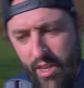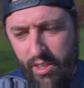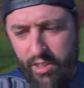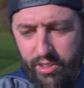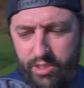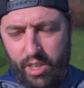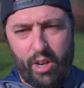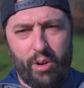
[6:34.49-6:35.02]

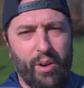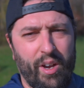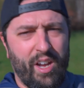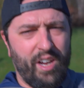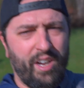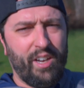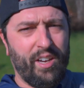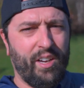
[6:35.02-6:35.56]
So
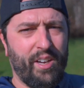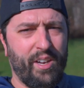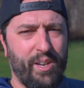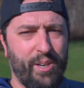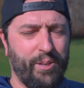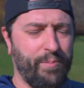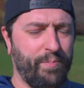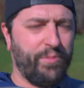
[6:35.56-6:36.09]

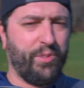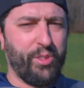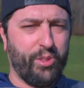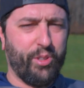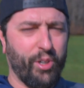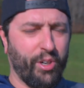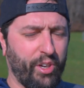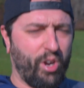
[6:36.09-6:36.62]

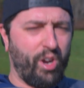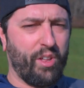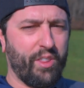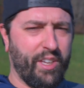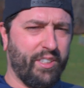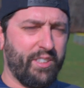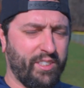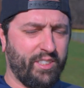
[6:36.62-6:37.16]
during all
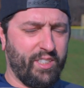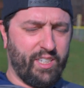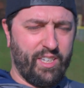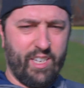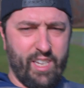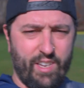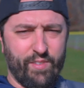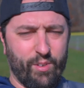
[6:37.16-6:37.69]
this,
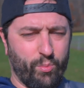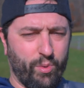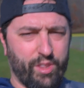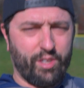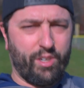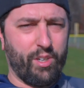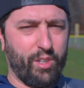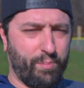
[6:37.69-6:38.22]
even with
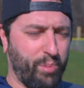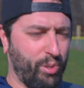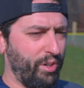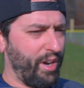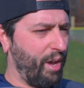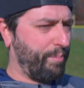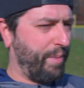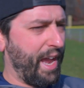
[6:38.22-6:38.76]
the blurred
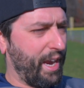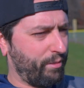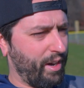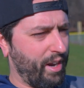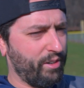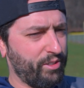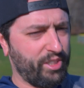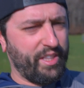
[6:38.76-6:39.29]
out
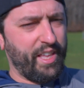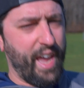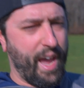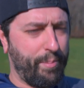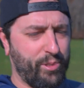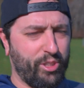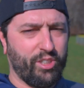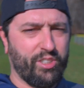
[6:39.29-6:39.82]
background and the
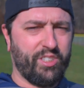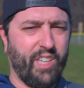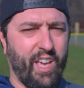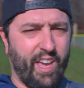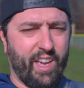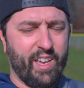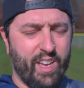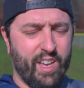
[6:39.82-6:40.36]
aperture set,